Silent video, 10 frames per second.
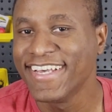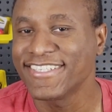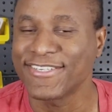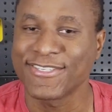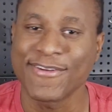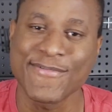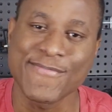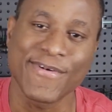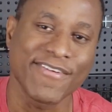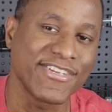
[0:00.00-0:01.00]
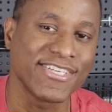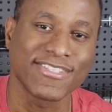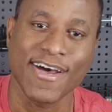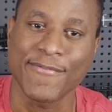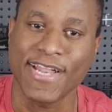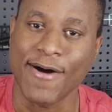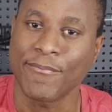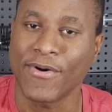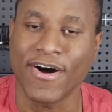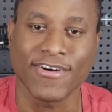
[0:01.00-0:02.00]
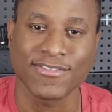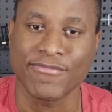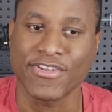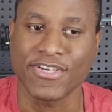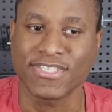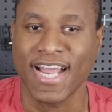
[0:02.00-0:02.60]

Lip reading: So it's going to be more videos coming out, more awesome videos.